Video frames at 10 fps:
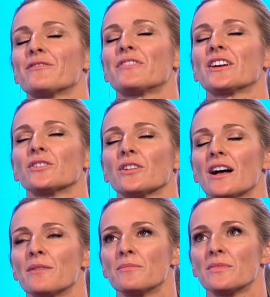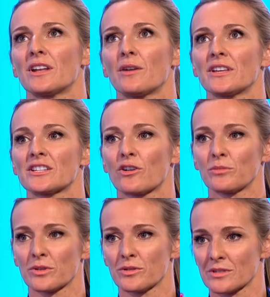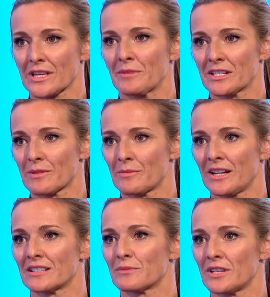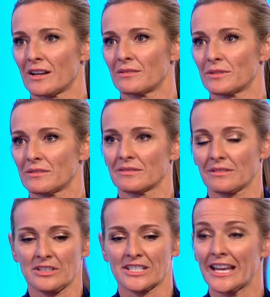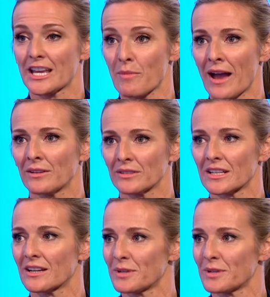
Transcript: feel, you know, these horrible thoughts coming into my mind. You know, we could take him out. You know,